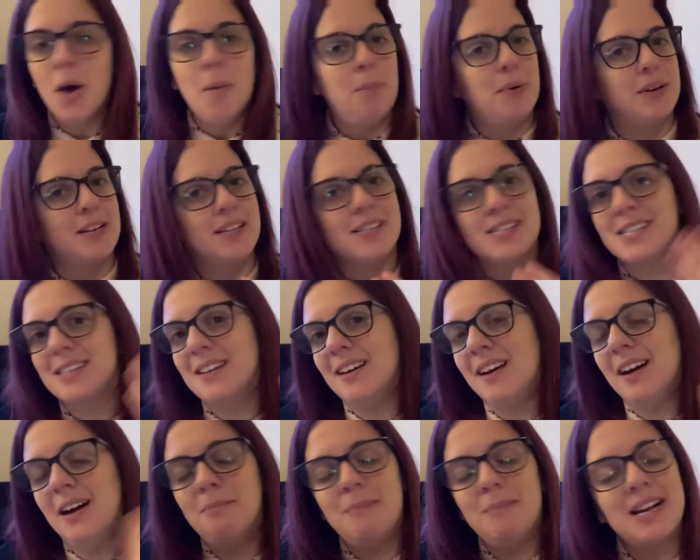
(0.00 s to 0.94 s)
But it's
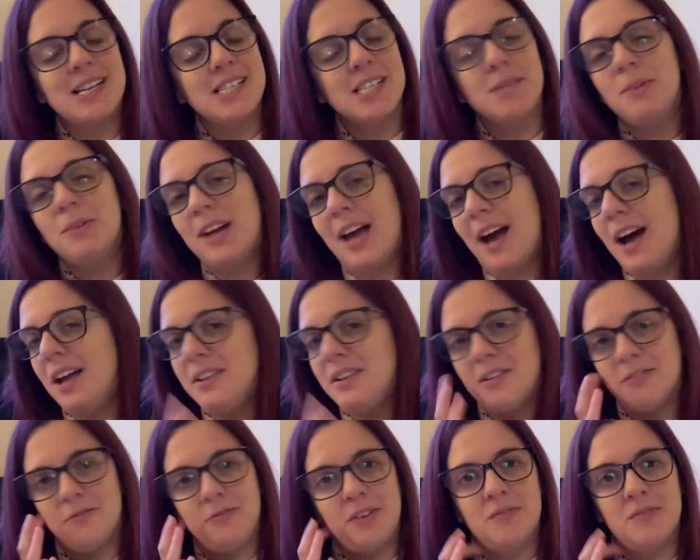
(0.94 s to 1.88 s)
maximum
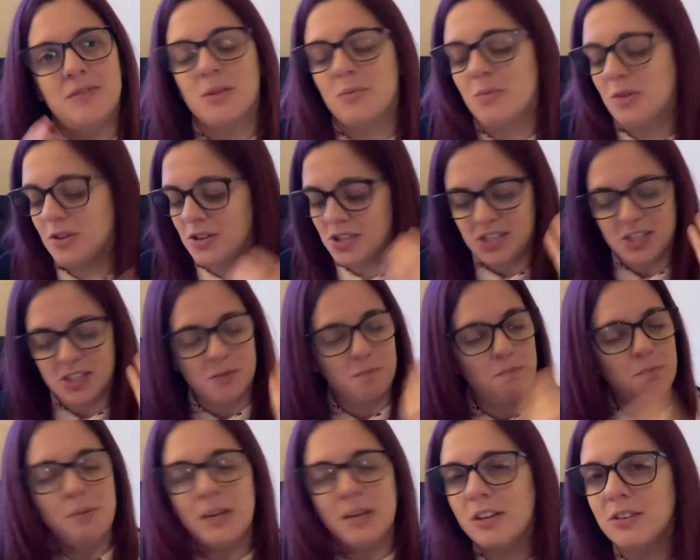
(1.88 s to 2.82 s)
150 words.
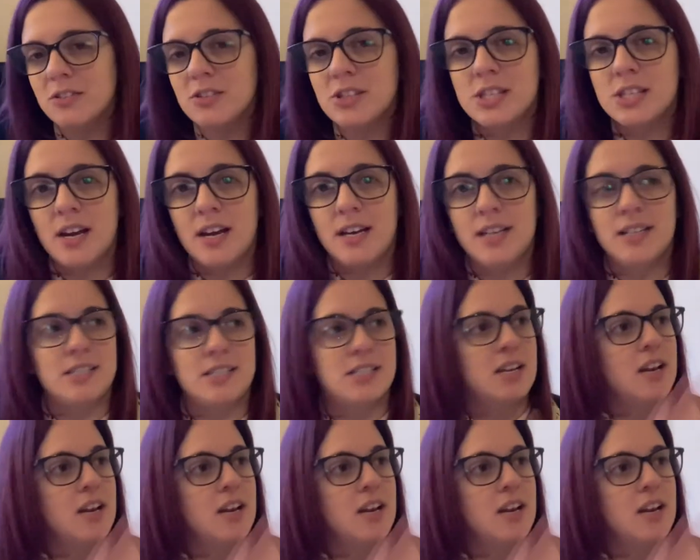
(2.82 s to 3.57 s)
Just be concise,